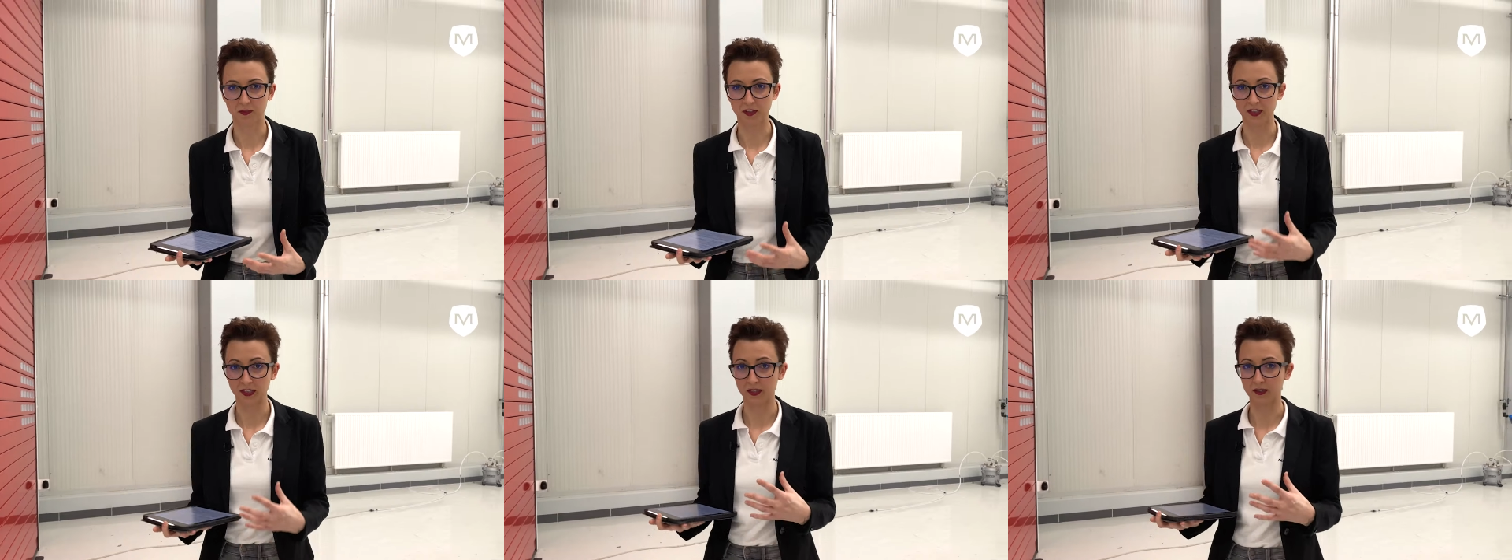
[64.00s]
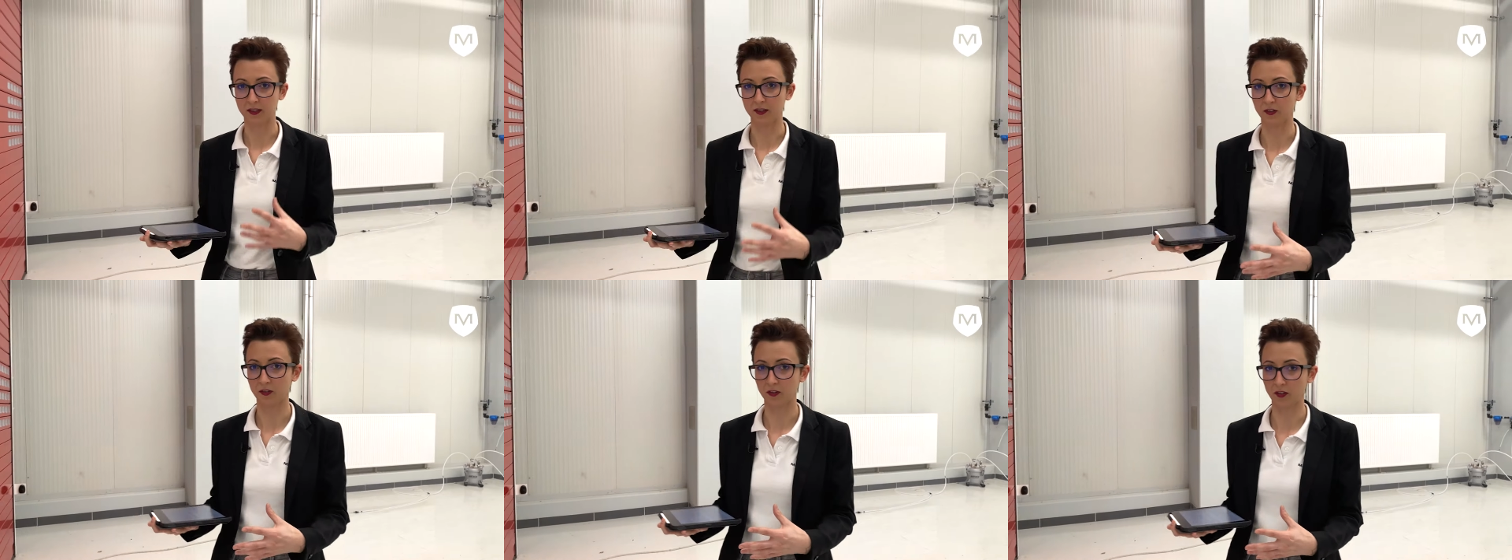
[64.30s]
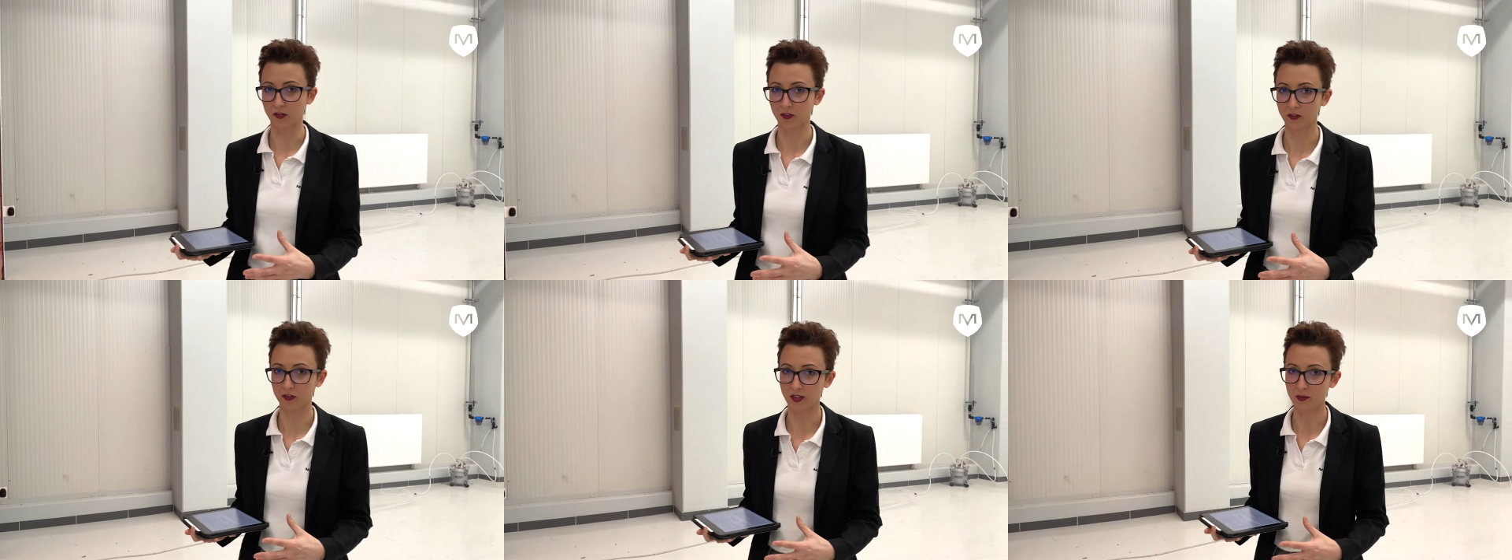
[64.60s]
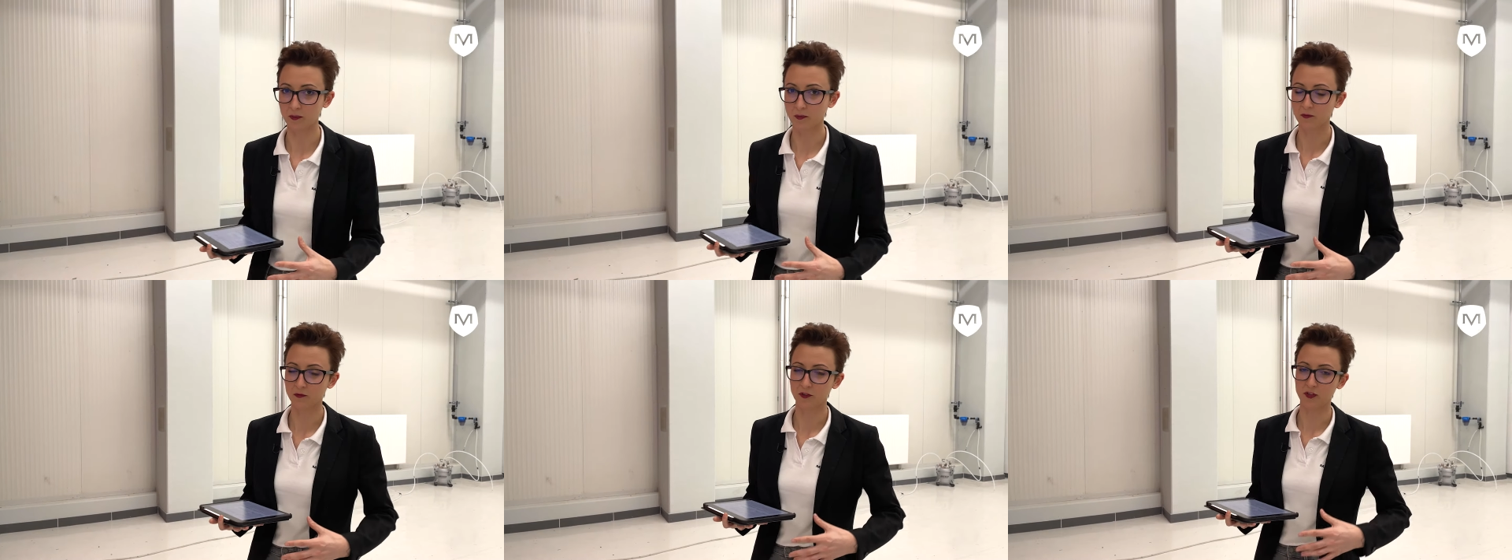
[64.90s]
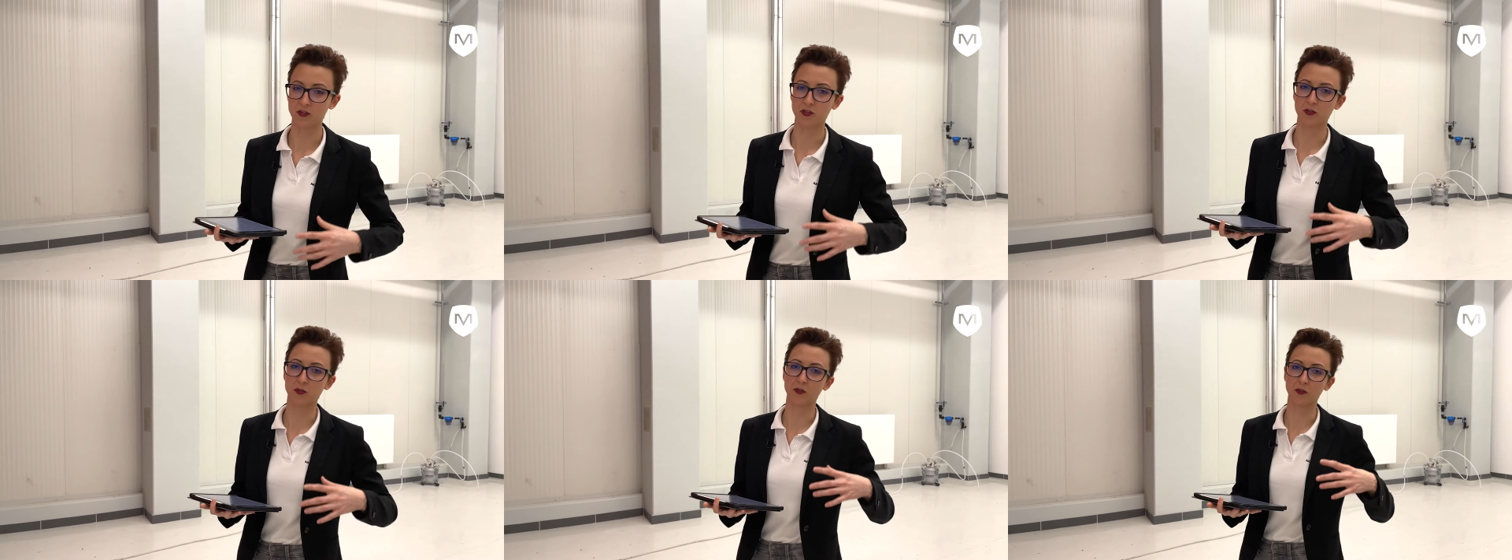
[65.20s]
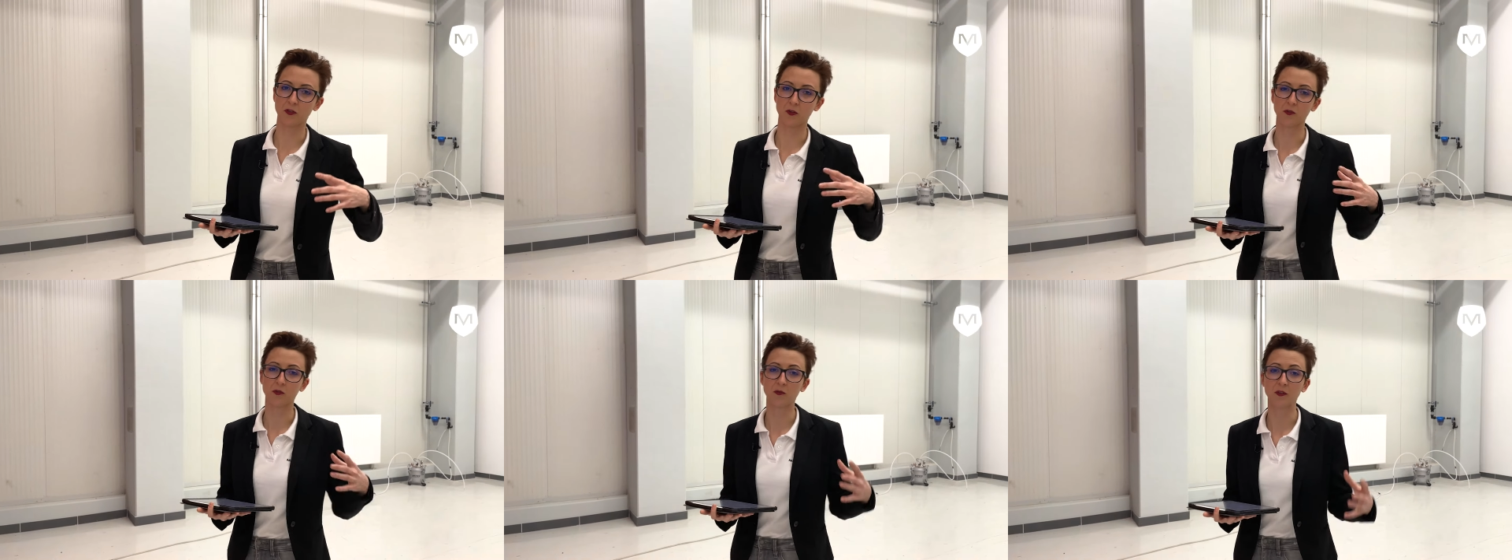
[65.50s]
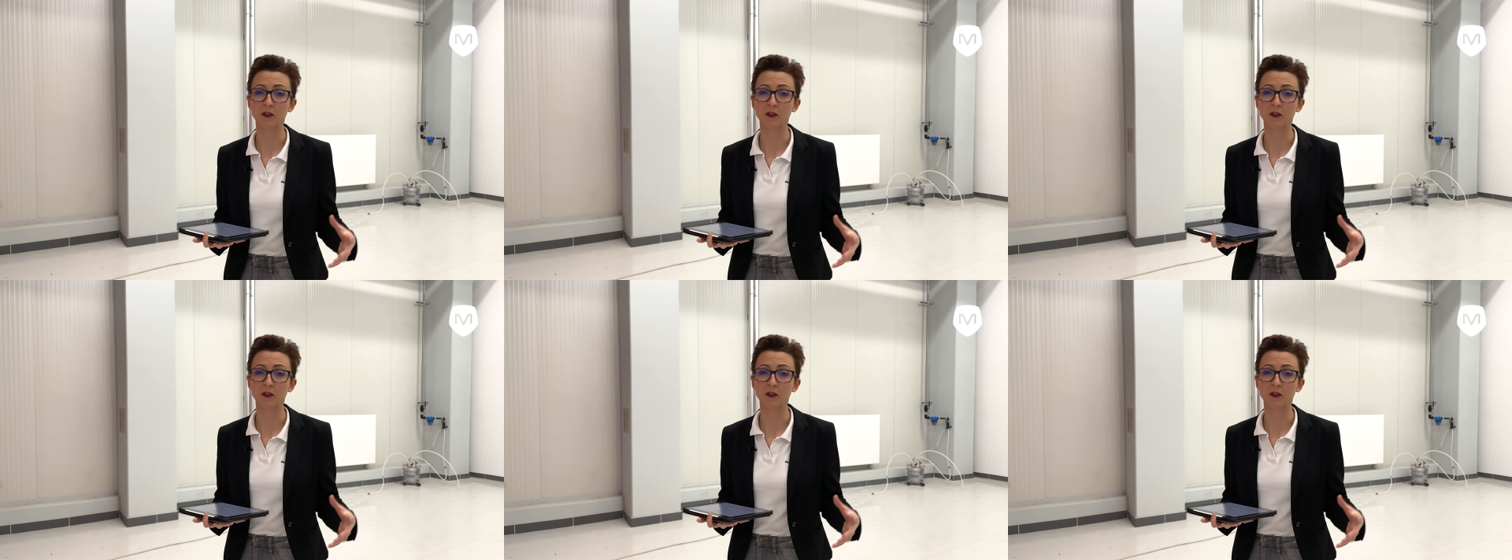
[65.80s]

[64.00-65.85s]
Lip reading: within this system, which uses